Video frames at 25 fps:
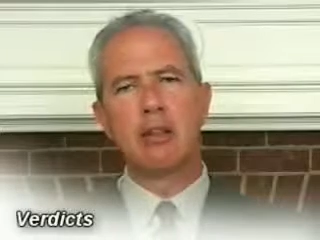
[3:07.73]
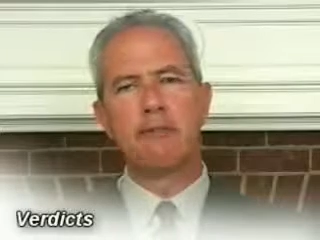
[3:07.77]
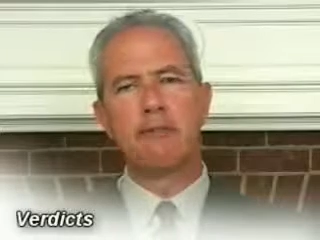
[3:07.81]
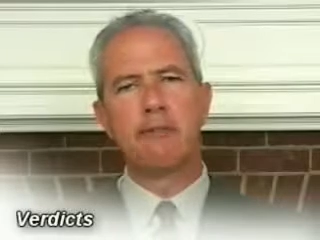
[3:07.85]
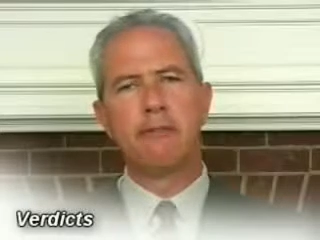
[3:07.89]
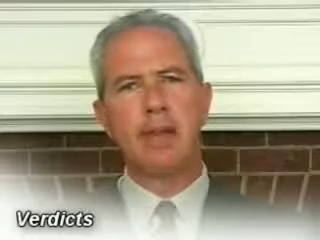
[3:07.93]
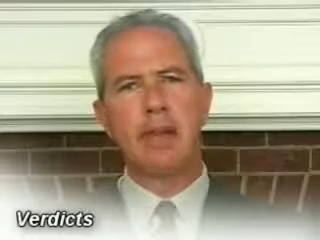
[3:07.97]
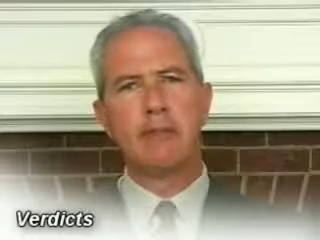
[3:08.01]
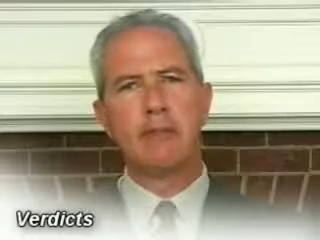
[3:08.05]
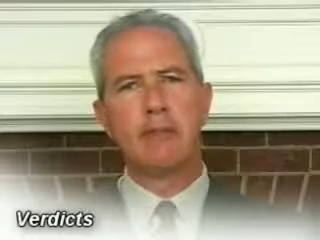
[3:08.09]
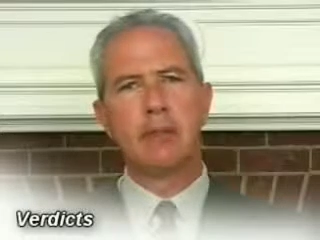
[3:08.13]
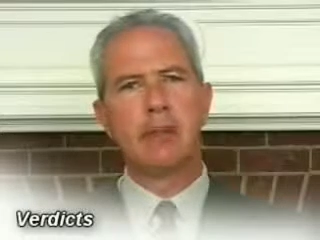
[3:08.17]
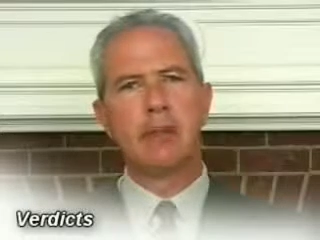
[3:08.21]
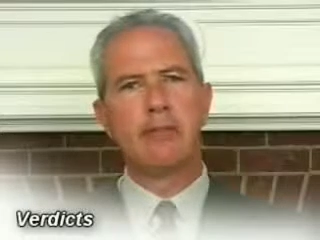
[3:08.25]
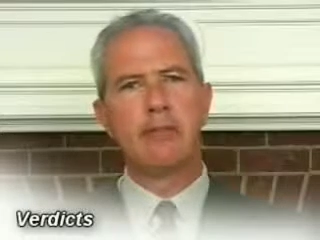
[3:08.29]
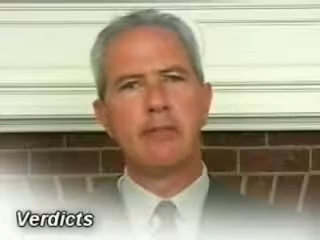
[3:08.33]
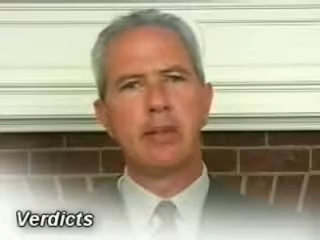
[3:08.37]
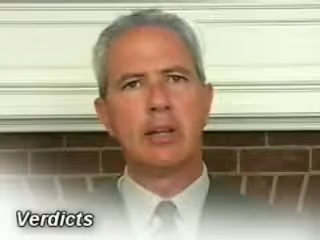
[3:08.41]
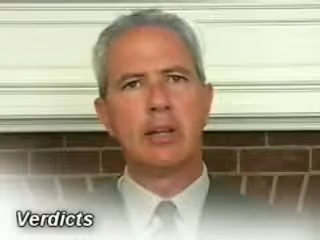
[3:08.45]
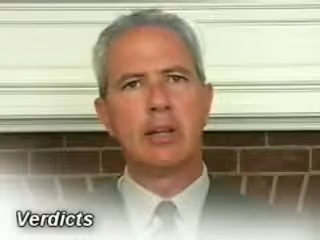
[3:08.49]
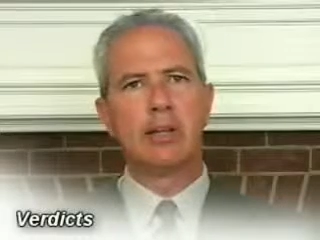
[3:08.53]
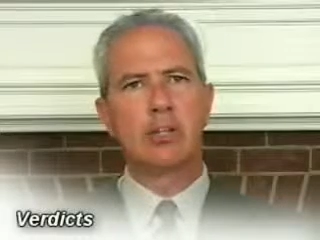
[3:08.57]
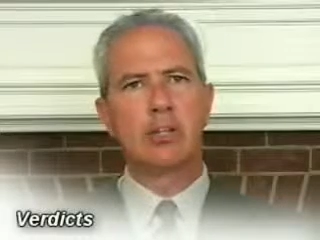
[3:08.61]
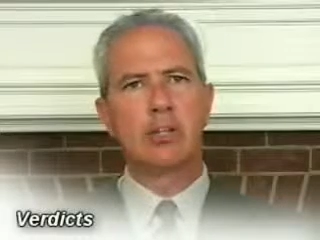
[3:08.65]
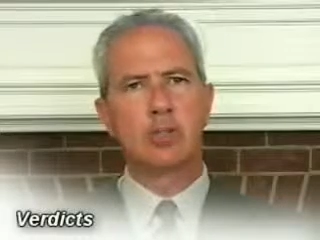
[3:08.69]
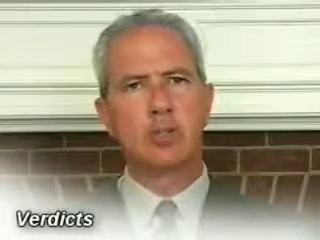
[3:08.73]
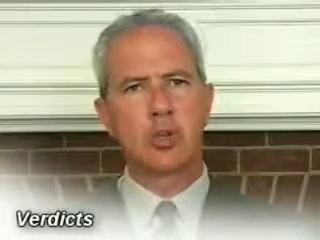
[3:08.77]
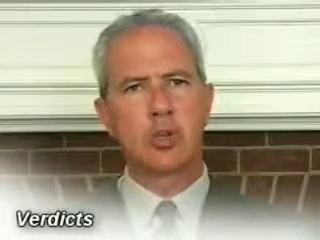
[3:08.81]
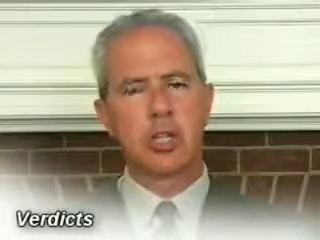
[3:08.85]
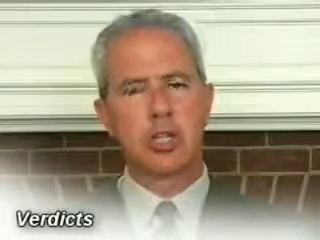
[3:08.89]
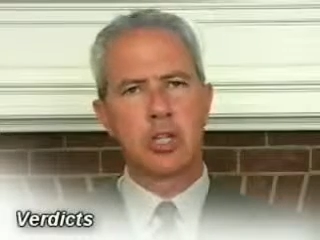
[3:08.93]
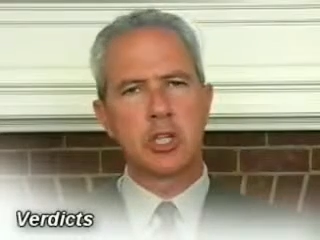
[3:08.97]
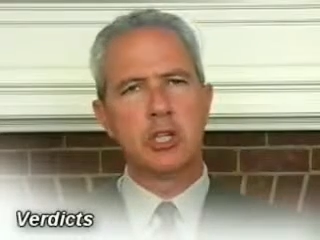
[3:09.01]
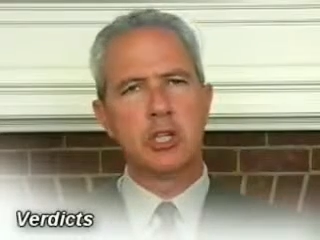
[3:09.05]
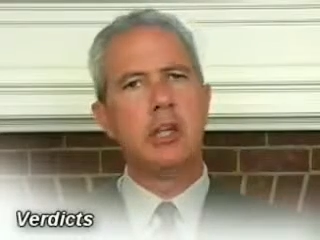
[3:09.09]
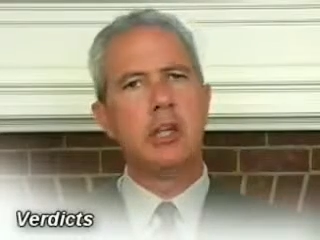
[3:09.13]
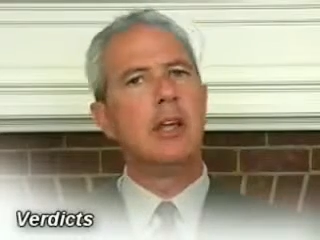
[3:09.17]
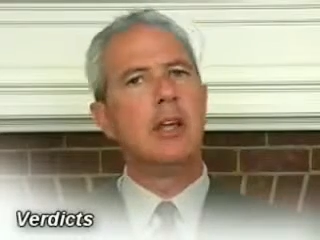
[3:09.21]
the family of an
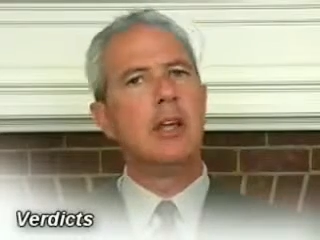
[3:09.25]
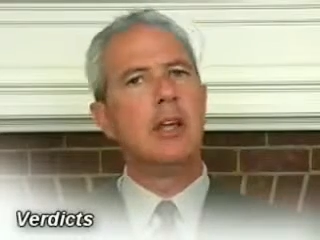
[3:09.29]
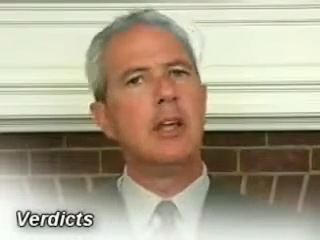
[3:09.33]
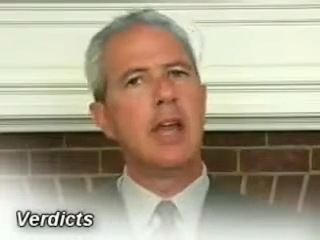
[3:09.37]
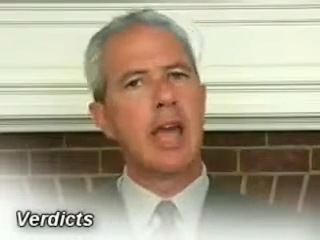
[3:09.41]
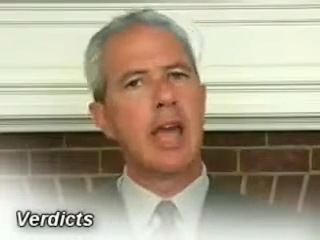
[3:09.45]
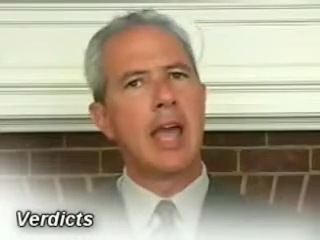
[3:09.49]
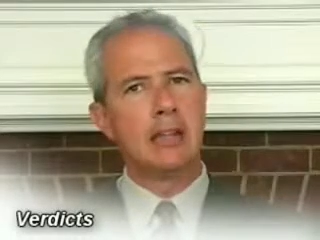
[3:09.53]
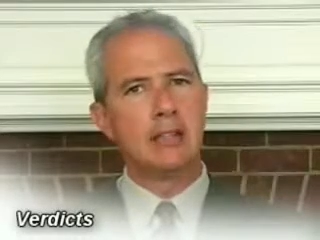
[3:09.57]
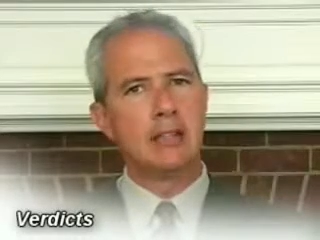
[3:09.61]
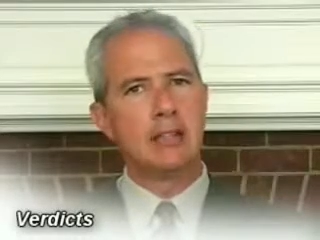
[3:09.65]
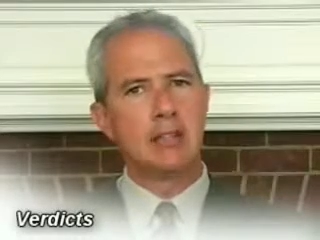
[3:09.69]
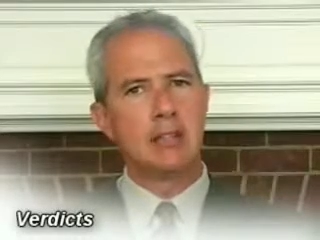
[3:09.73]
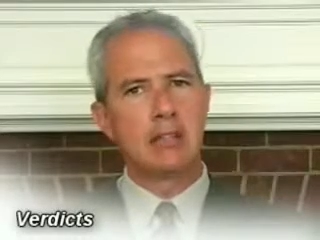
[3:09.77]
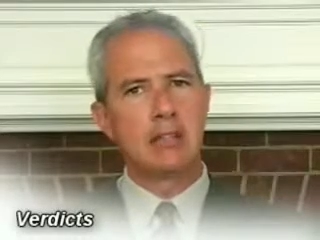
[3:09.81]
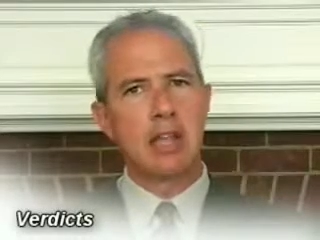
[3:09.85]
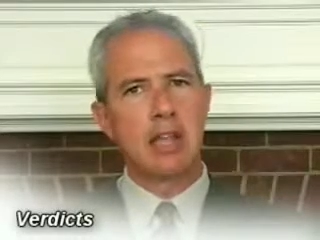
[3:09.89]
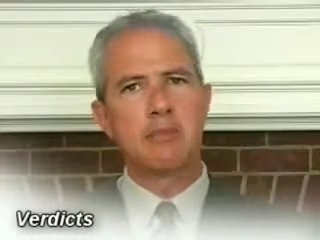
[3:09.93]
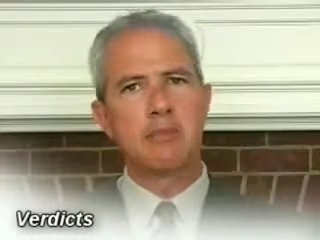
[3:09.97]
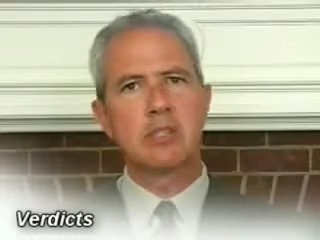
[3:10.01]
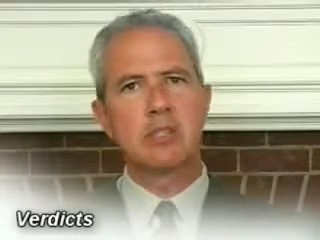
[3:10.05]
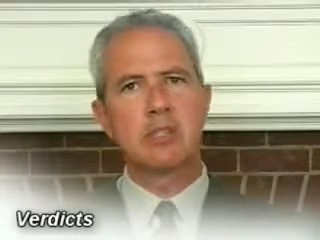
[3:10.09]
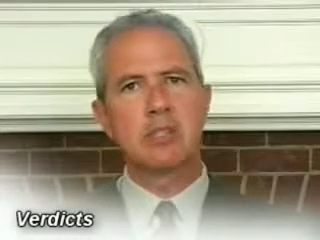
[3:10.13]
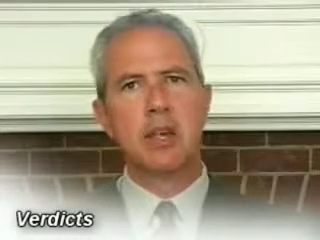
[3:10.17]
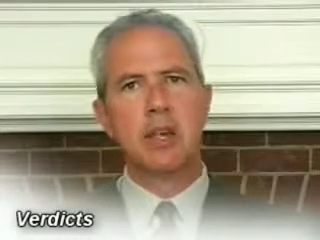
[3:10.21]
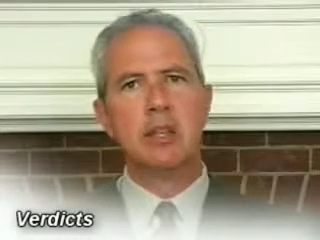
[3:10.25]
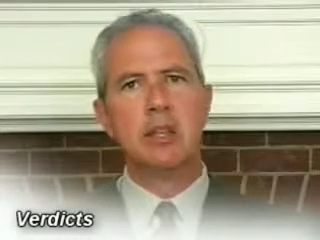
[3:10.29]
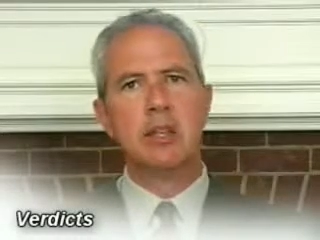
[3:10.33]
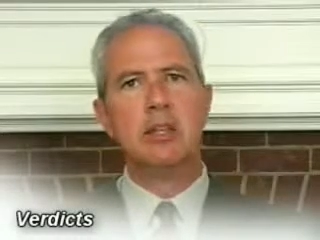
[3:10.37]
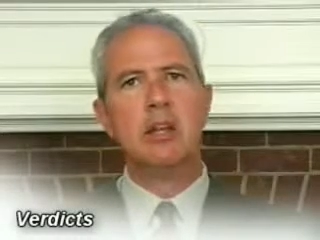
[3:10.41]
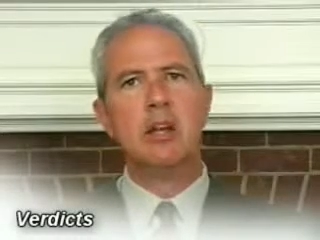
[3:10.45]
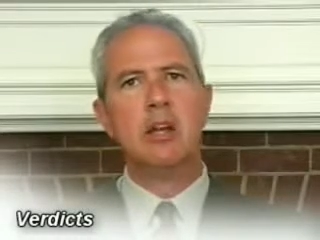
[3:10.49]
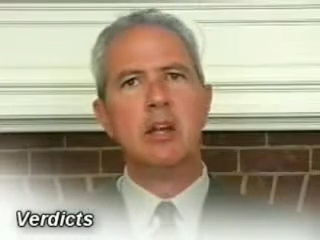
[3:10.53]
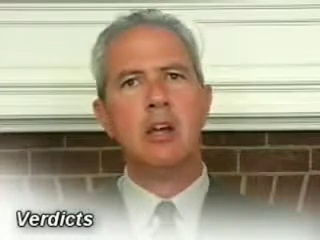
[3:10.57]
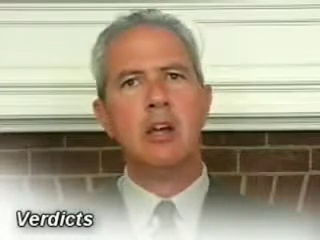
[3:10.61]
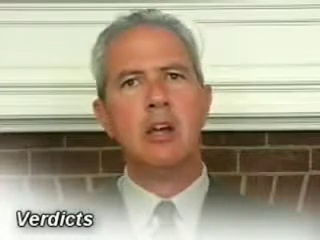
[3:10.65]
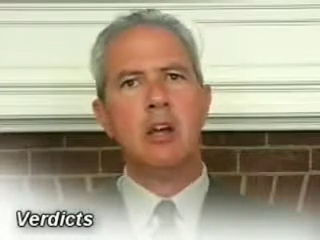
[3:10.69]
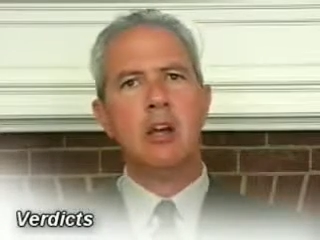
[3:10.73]
electrician and his
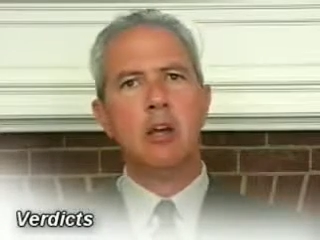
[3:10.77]
stepson